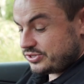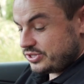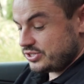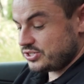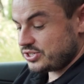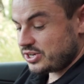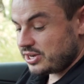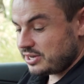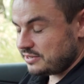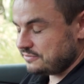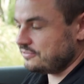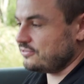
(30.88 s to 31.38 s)
the
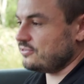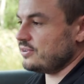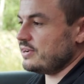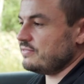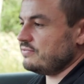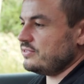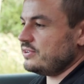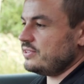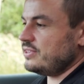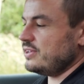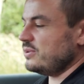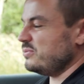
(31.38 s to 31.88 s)
dial for
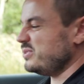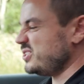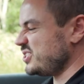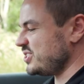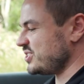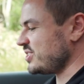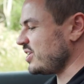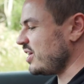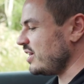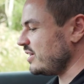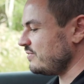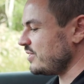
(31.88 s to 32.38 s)
everything, which
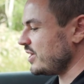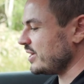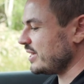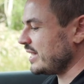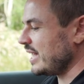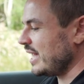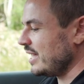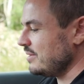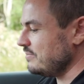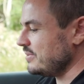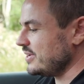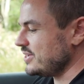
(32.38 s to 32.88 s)
is kind of
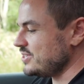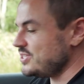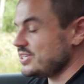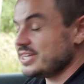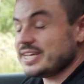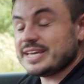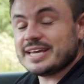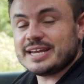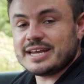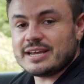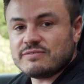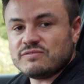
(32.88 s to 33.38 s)
okay because you're
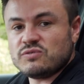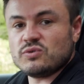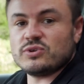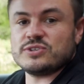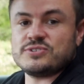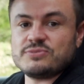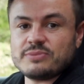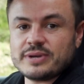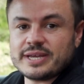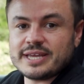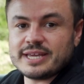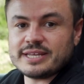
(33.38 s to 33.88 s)
getting a
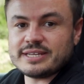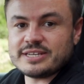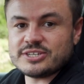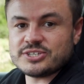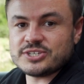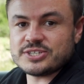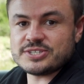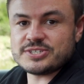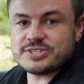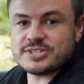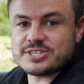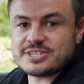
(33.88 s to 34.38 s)
voice
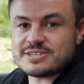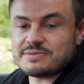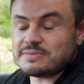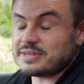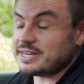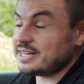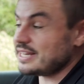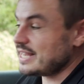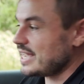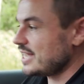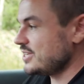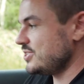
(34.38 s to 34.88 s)
recognition system
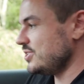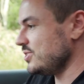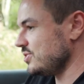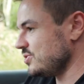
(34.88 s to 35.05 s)
that allows you